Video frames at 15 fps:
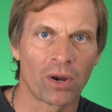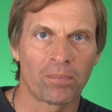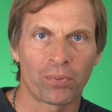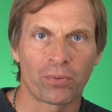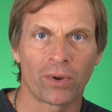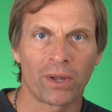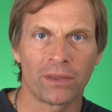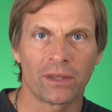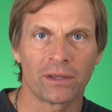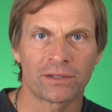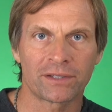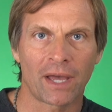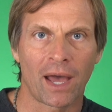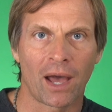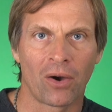to print
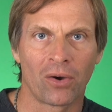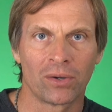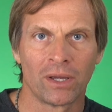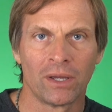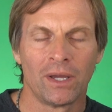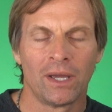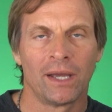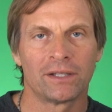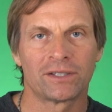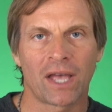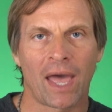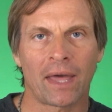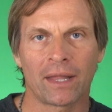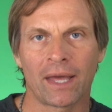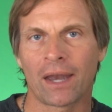this out
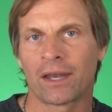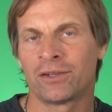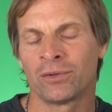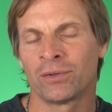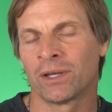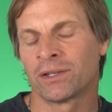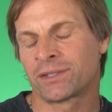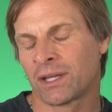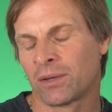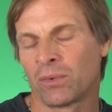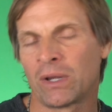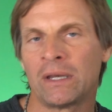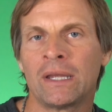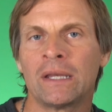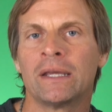exactly how to do this. And
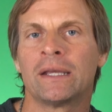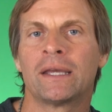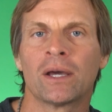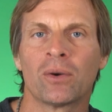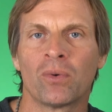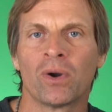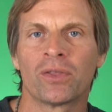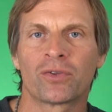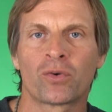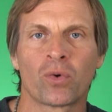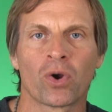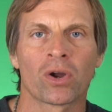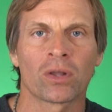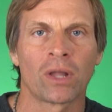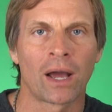we need to get with
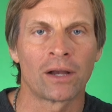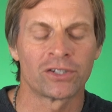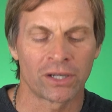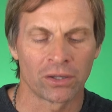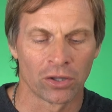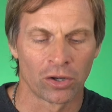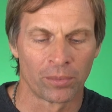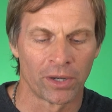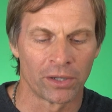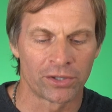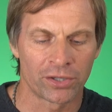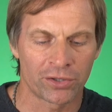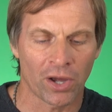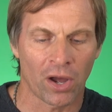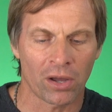QuirkLogic a little bit
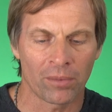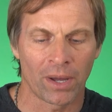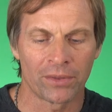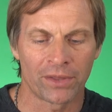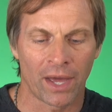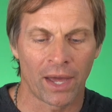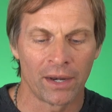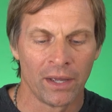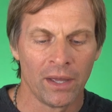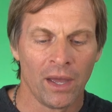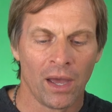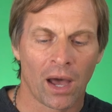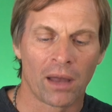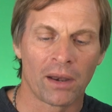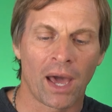to talk about that
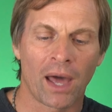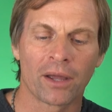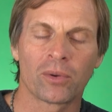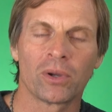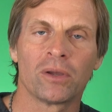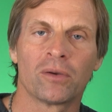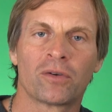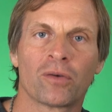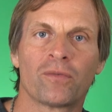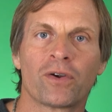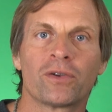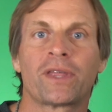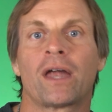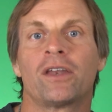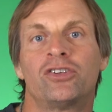on how do we
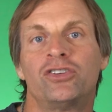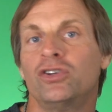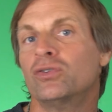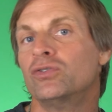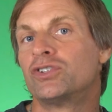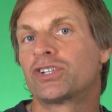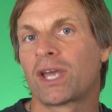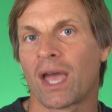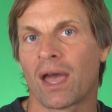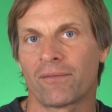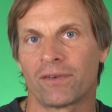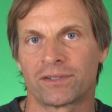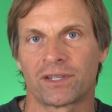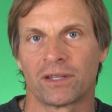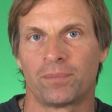convert that huge
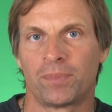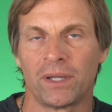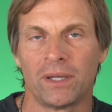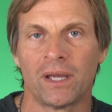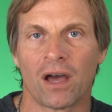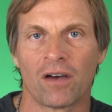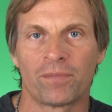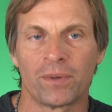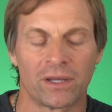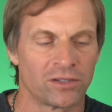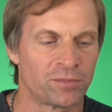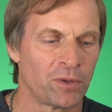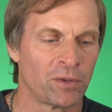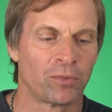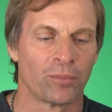canvas to the PDF because
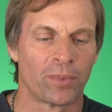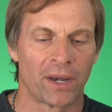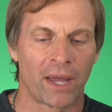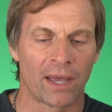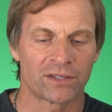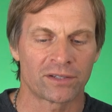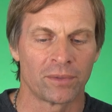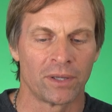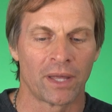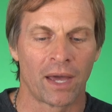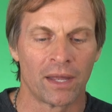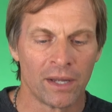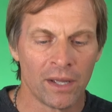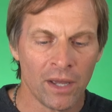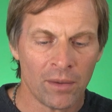people have been asking me
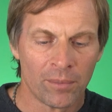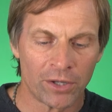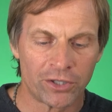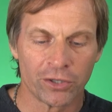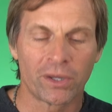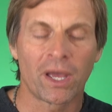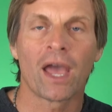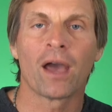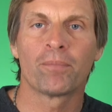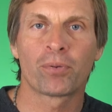that. But you can